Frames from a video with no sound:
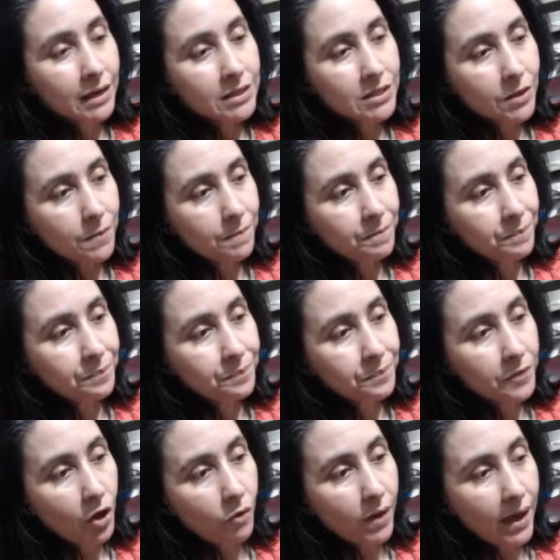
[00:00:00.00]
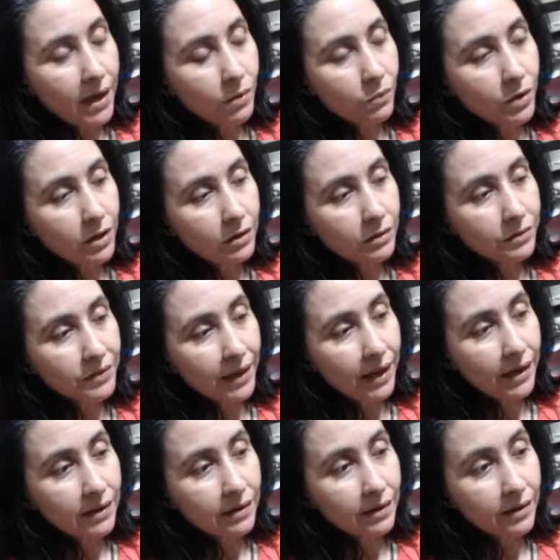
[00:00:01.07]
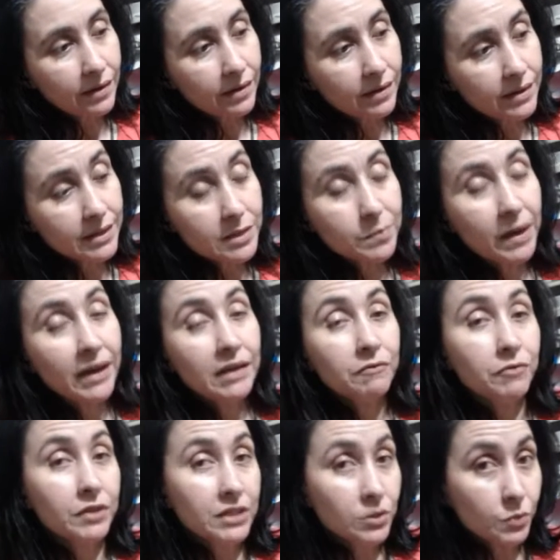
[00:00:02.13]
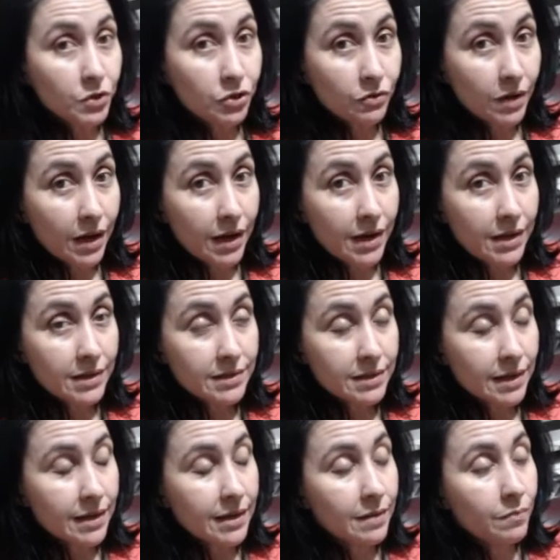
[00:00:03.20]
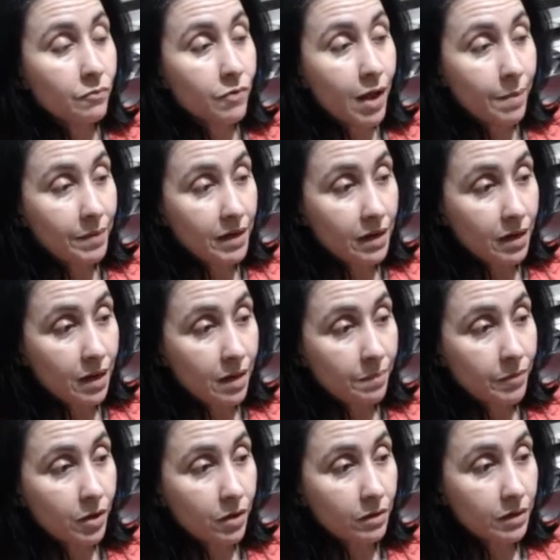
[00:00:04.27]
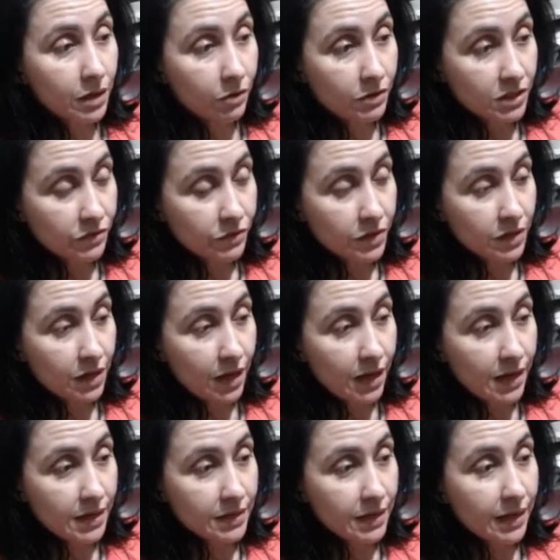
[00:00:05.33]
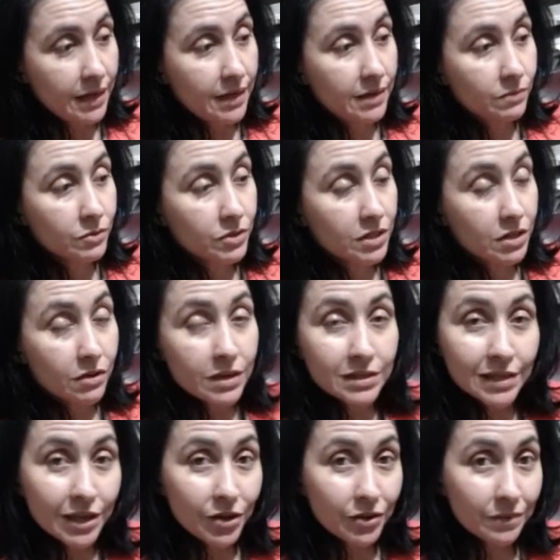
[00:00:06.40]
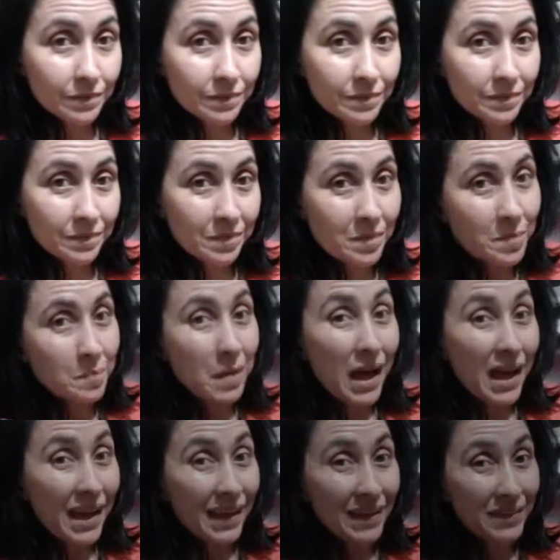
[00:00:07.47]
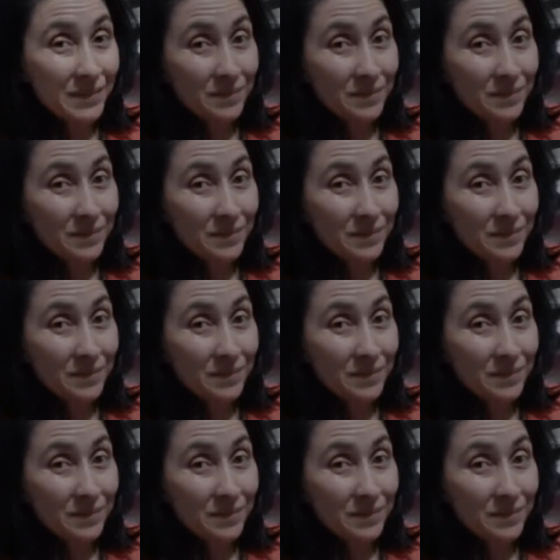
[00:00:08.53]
So Okay, well, that uh, is about it for this one, you guys. I am wrapping it up, calling it quits for the night, and we'll see you guys later. Bye.